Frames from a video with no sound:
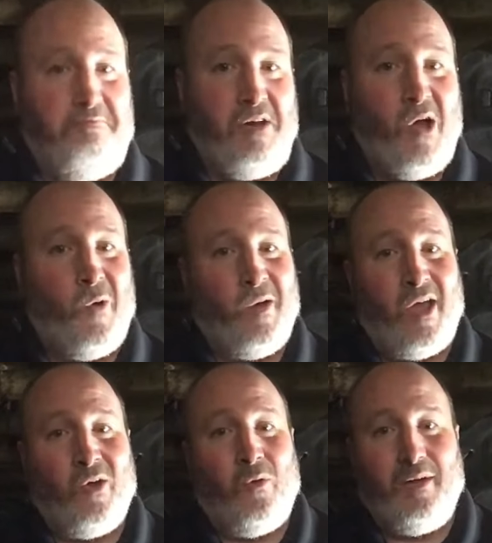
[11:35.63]
No,
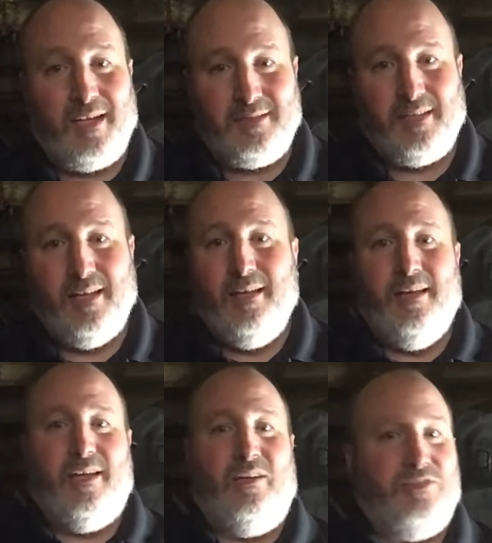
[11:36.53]
not always.
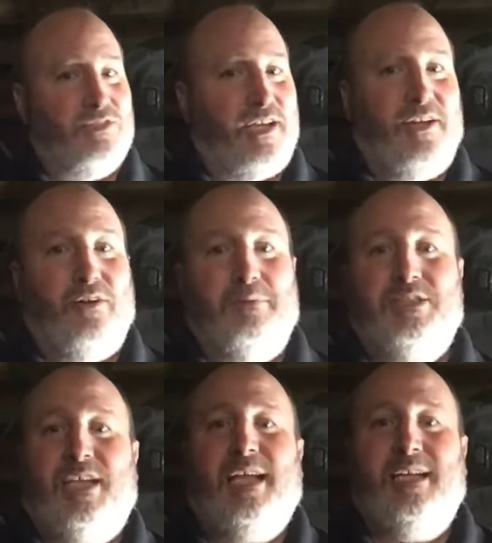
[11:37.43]
You know, just like your
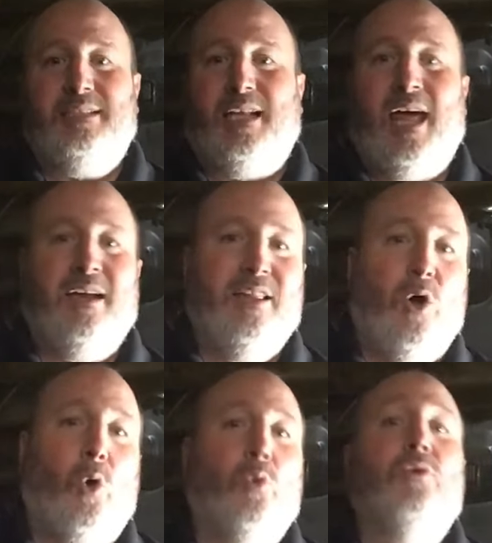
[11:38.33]
Mercedes, a lot of the
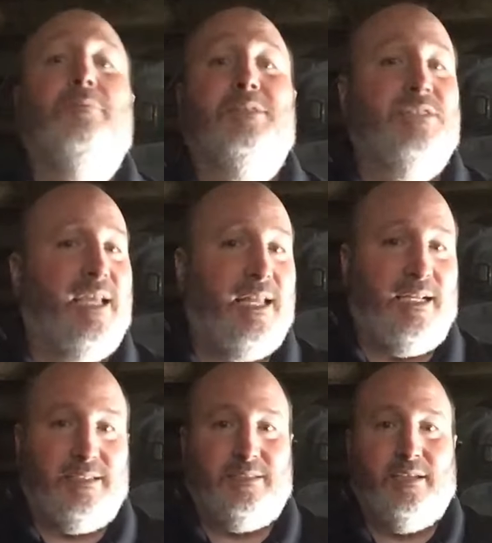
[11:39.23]
older
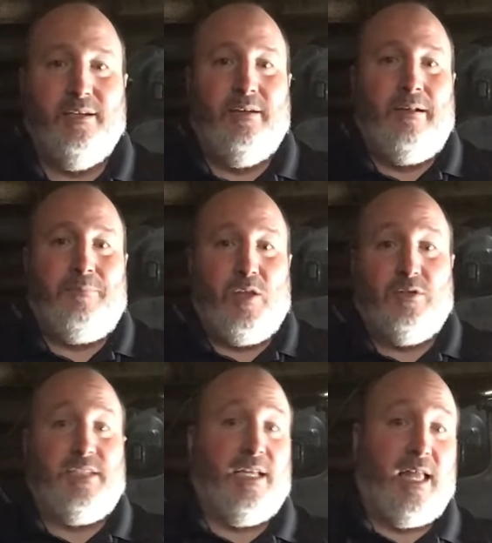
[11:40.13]
Mercedes, you'll
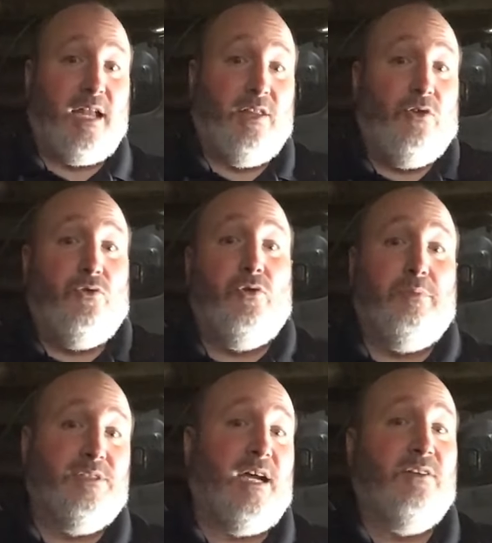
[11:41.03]
see a lot of the
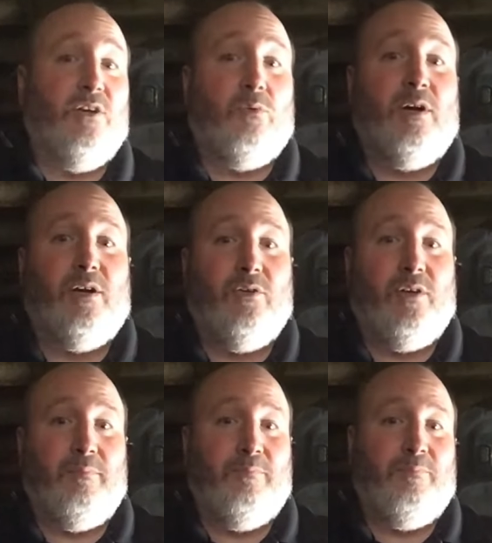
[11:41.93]
YouTubers out there working on
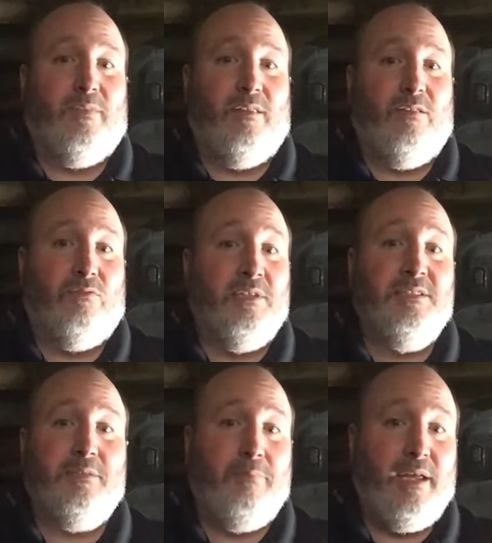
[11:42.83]
them.
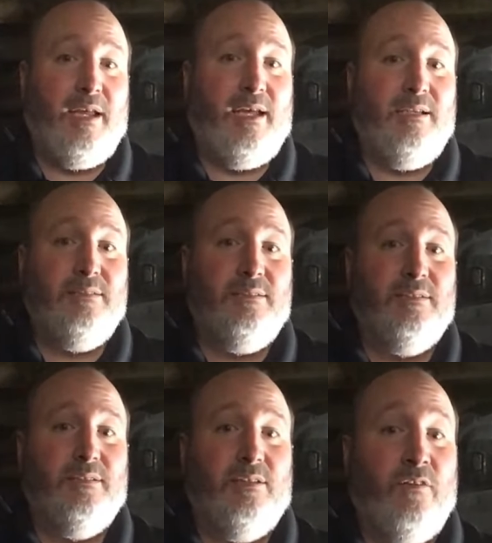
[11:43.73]
Reason being is
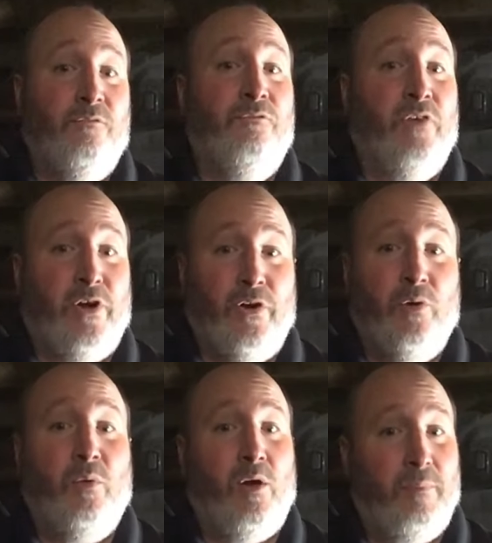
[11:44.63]
they're very
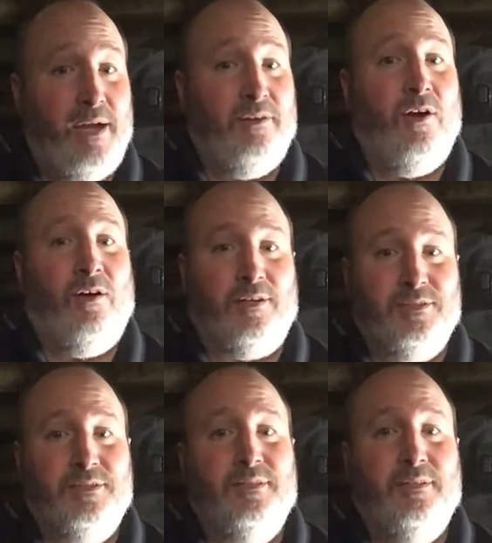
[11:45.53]
well made cars.